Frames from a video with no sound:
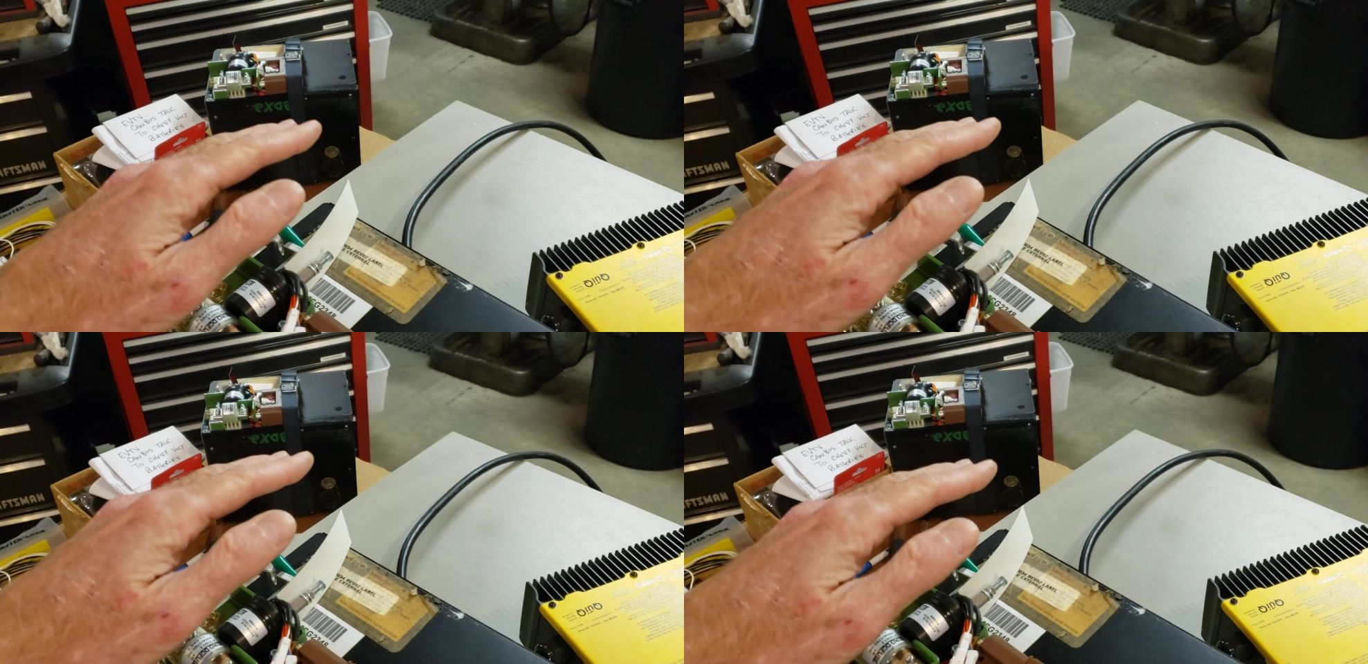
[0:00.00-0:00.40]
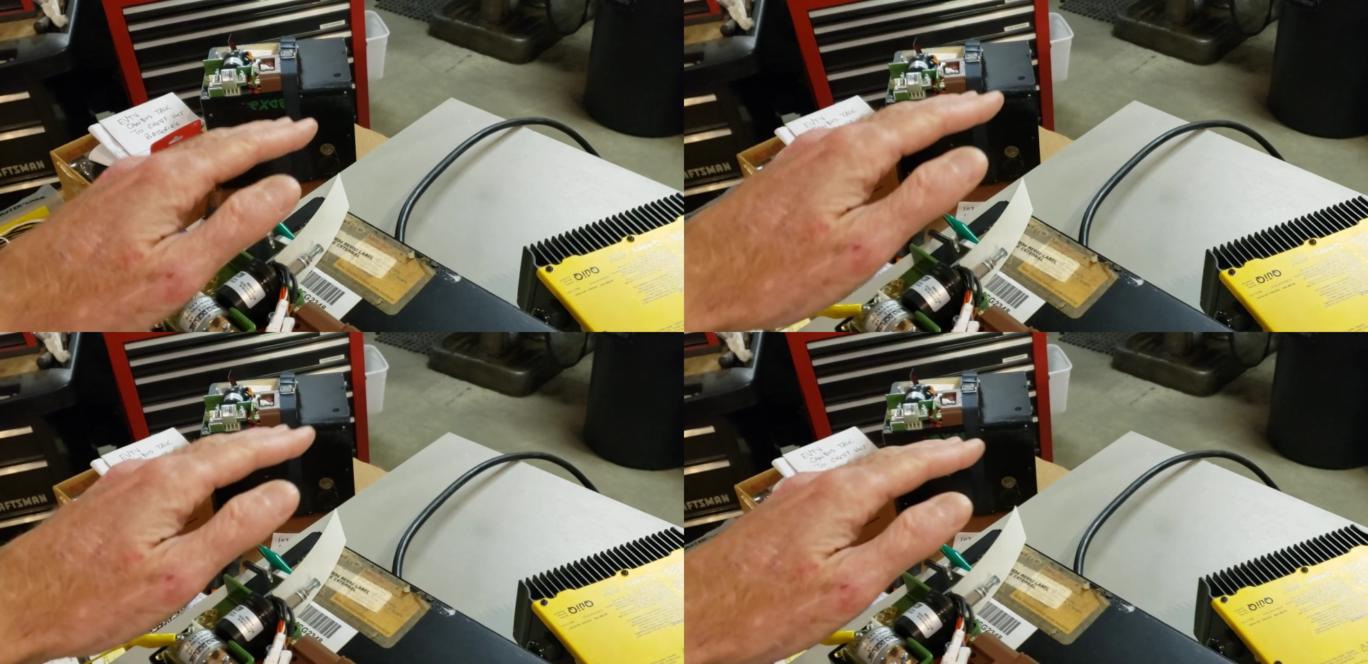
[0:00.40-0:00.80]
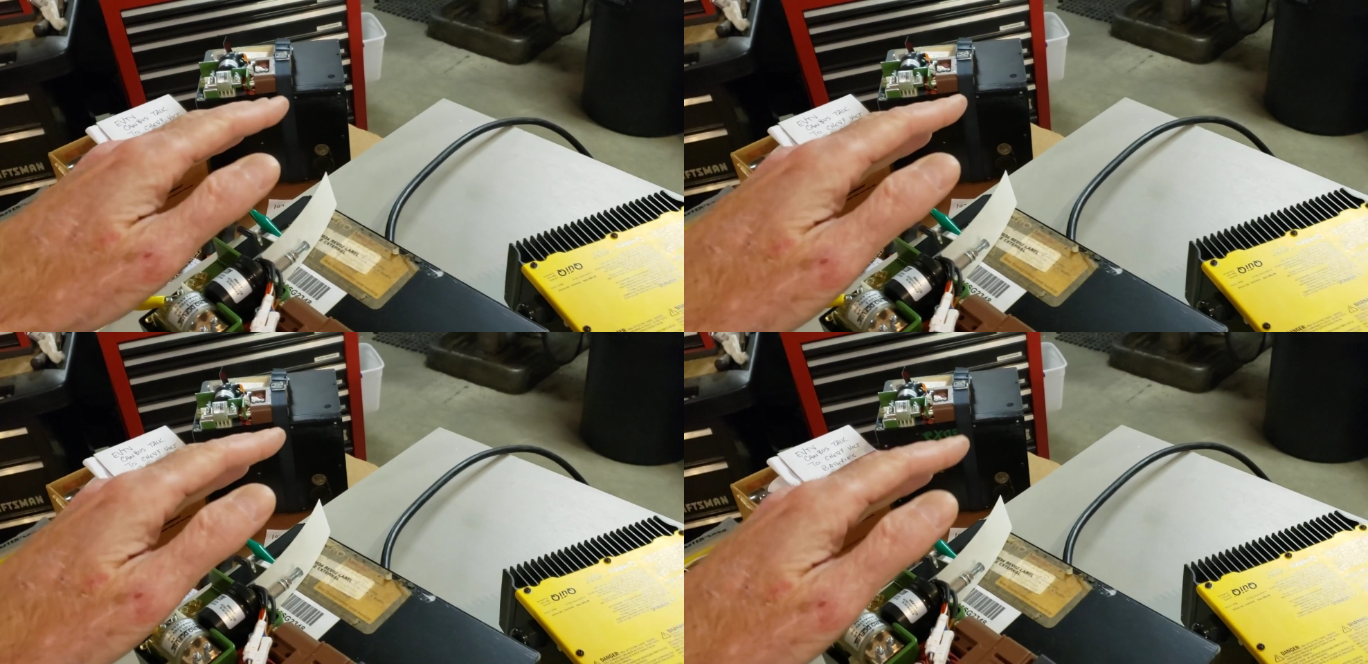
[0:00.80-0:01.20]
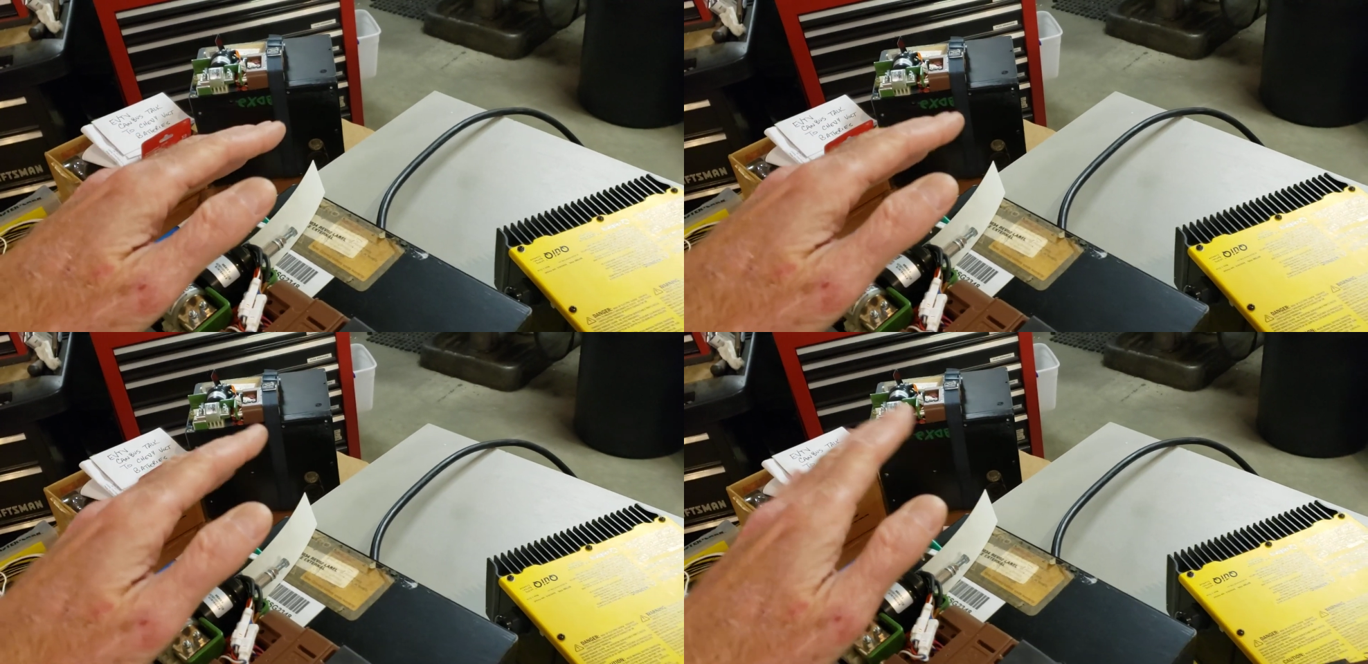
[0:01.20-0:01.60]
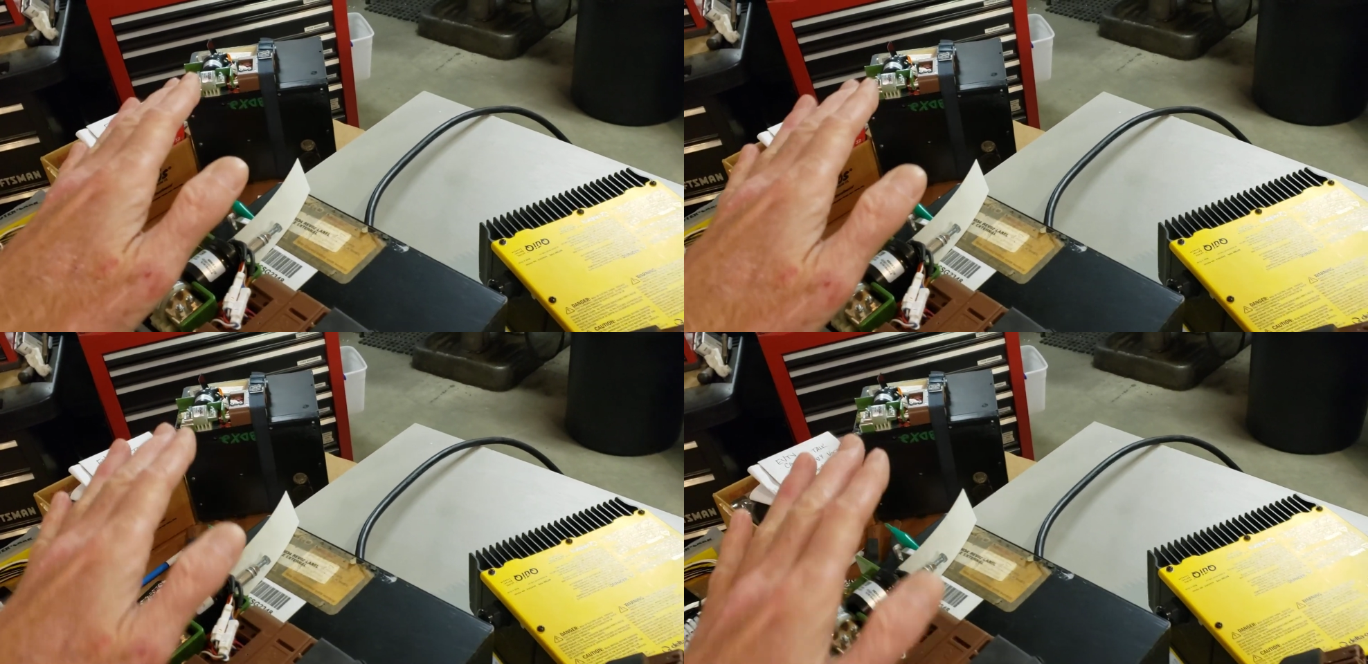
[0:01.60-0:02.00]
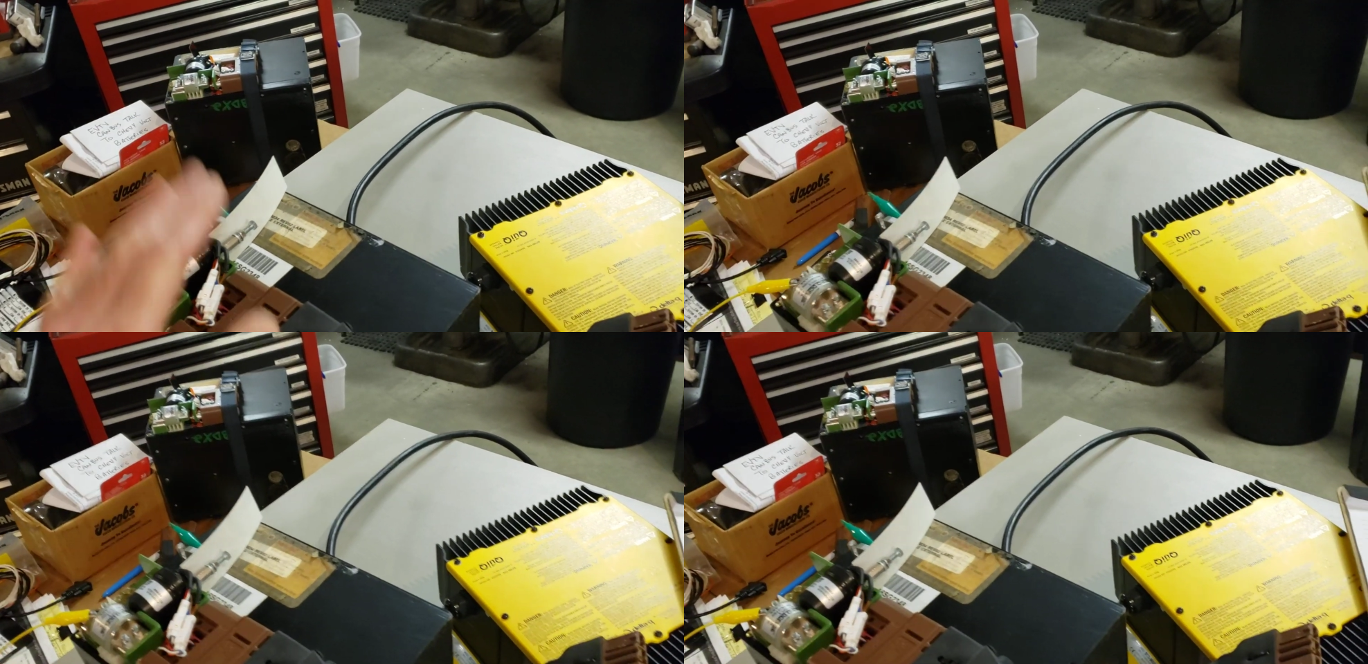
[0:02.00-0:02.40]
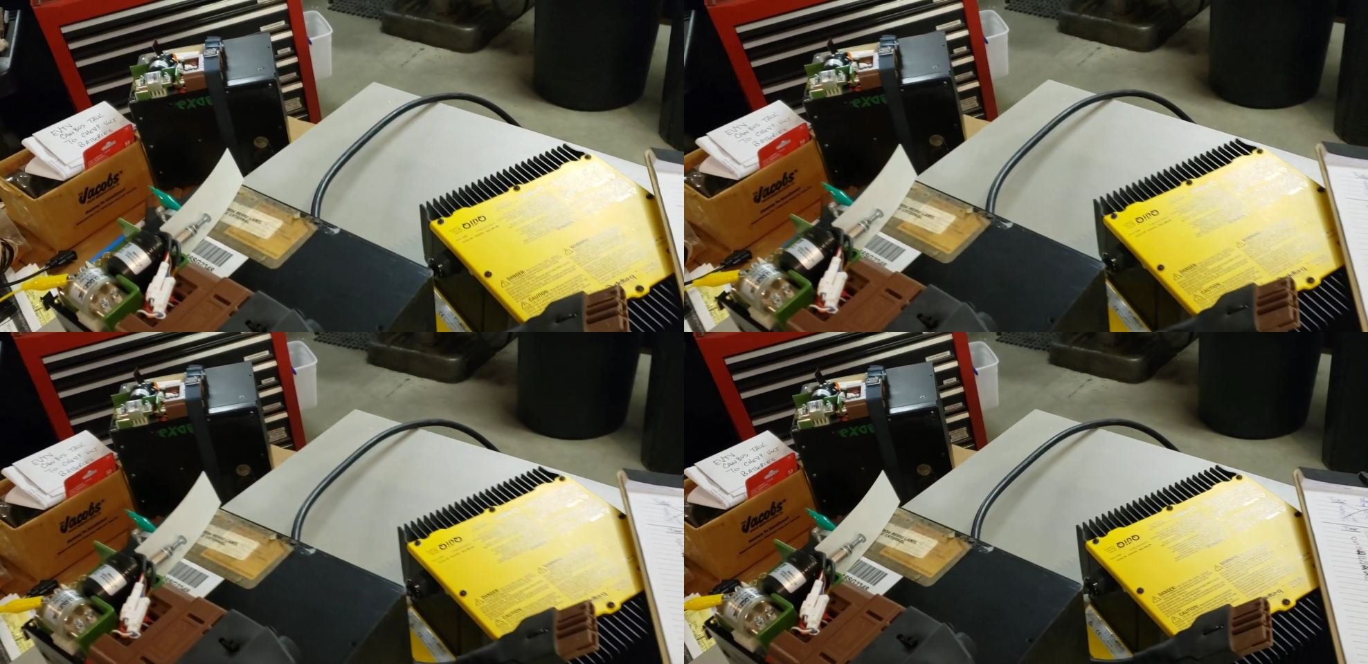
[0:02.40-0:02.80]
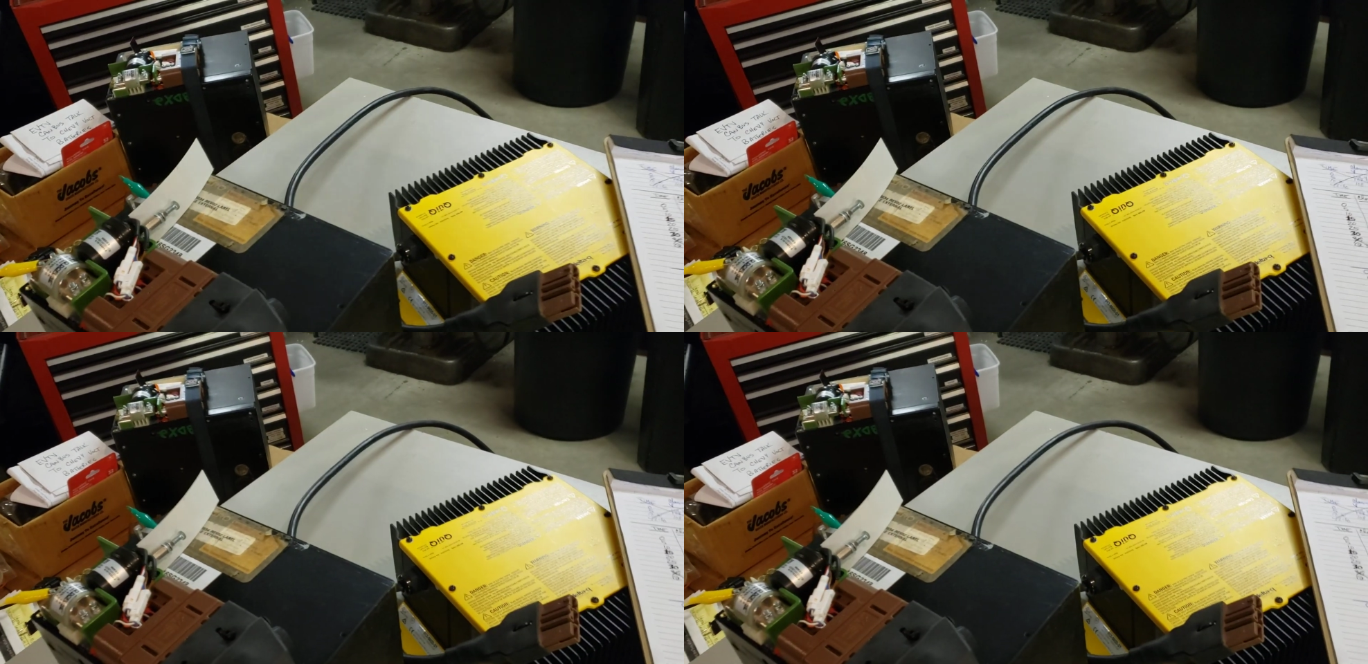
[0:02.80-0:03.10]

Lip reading: (no speaker visible)